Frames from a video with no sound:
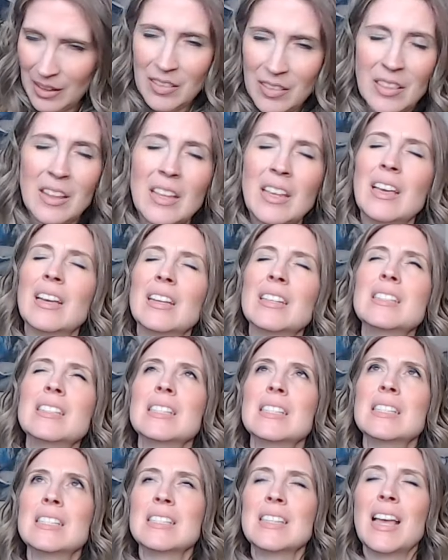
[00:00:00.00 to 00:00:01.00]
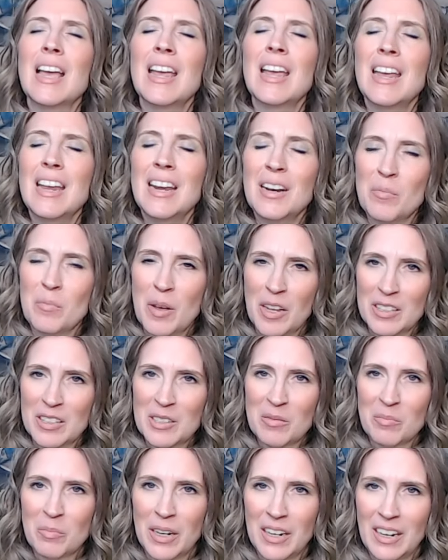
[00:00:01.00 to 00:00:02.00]
the insane
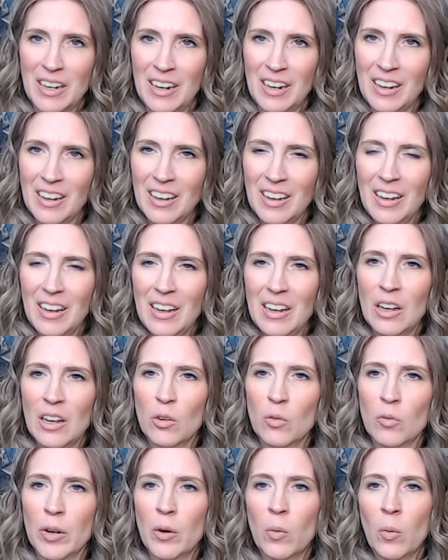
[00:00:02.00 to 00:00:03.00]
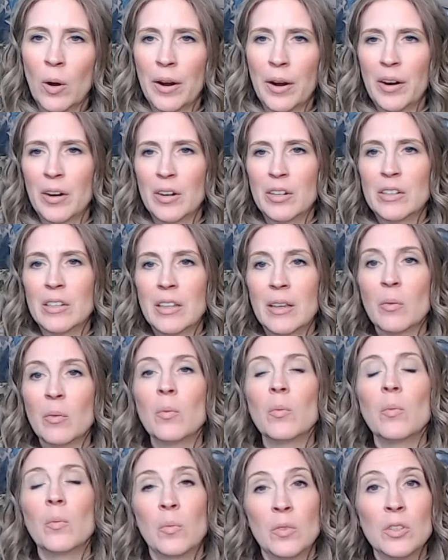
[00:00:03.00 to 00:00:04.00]
amounts of money uh, required that
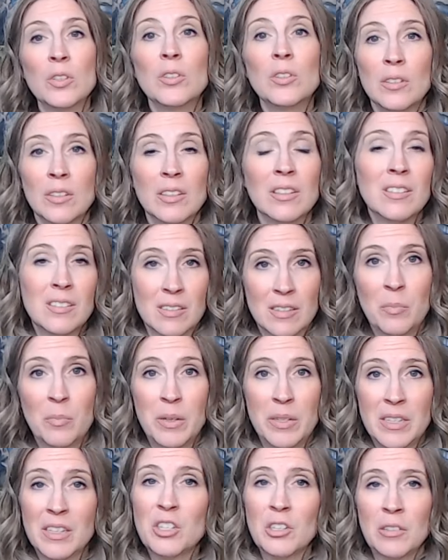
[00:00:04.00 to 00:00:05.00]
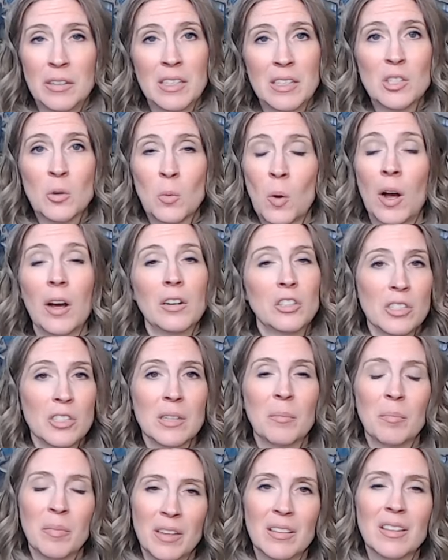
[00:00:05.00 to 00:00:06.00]
to, to potentially squash
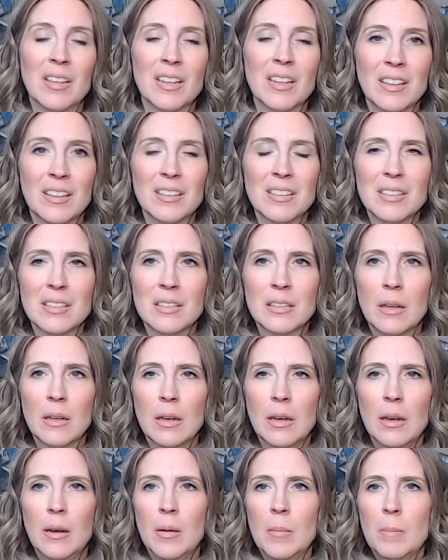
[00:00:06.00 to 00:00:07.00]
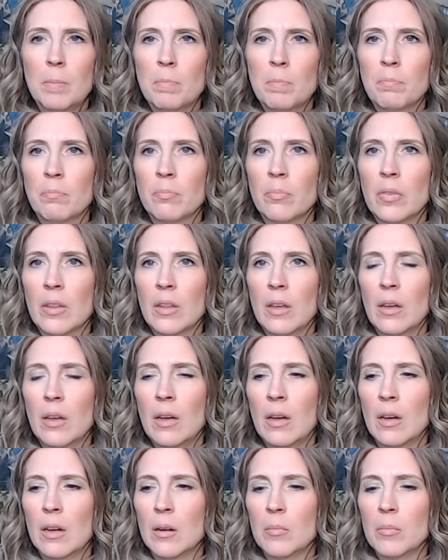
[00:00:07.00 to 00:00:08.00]
something like this.
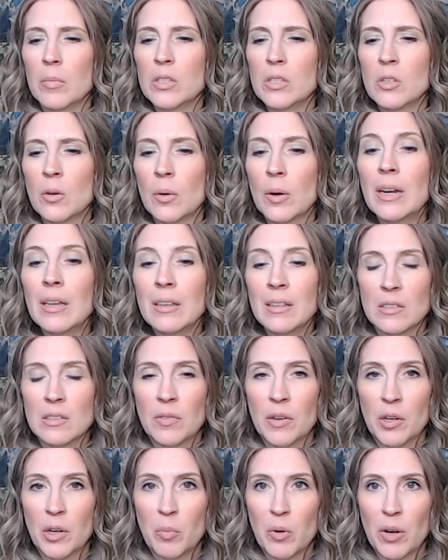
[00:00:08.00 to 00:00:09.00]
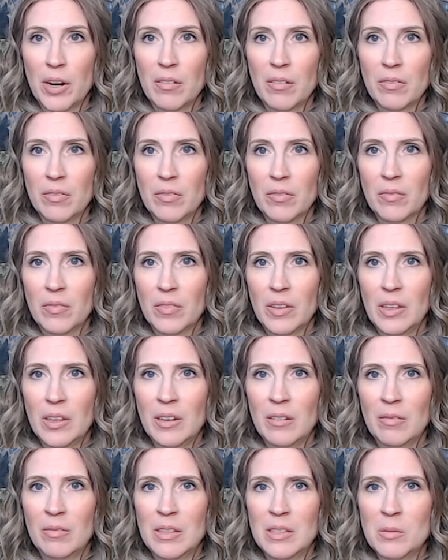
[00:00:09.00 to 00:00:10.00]
Um, so it is very brave
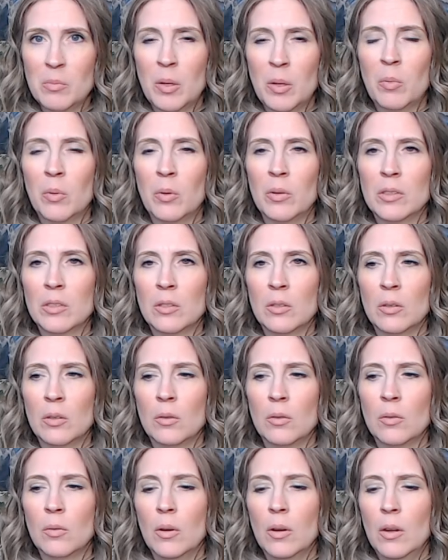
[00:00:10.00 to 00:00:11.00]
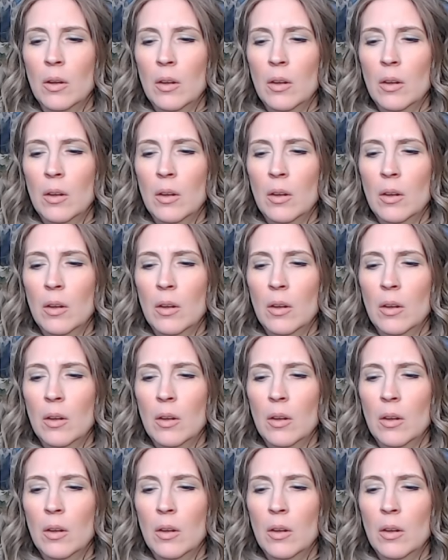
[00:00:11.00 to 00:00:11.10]
of these people to